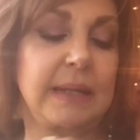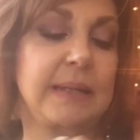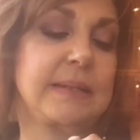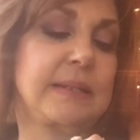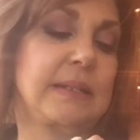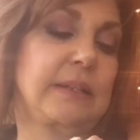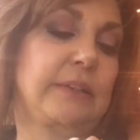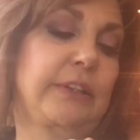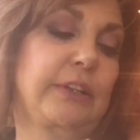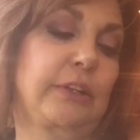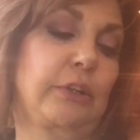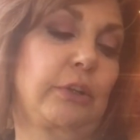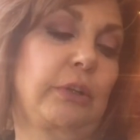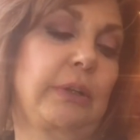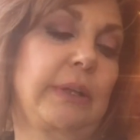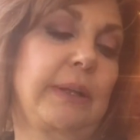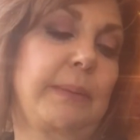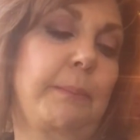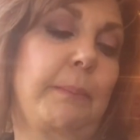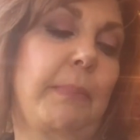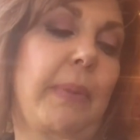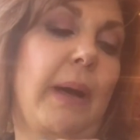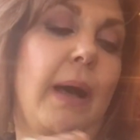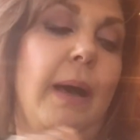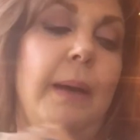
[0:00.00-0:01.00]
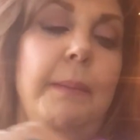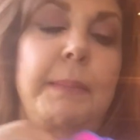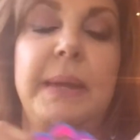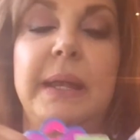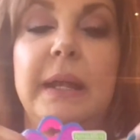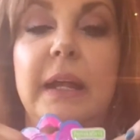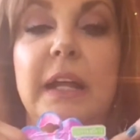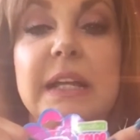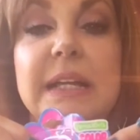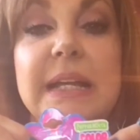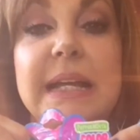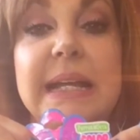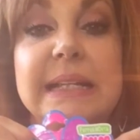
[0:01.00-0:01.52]
It's a little lip balm.
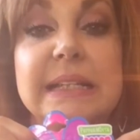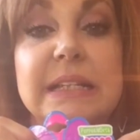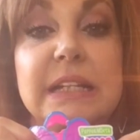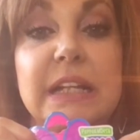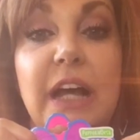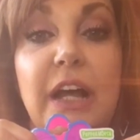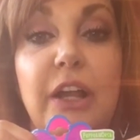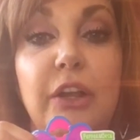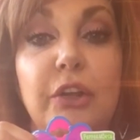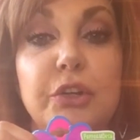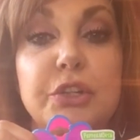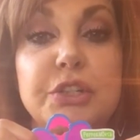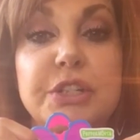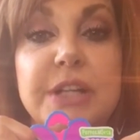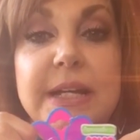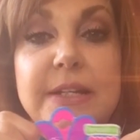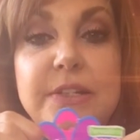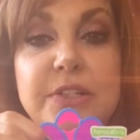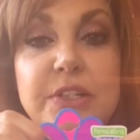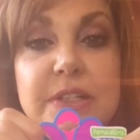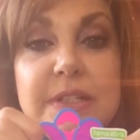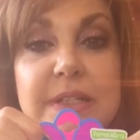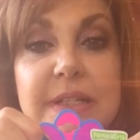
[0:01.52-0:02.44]
It's color changing.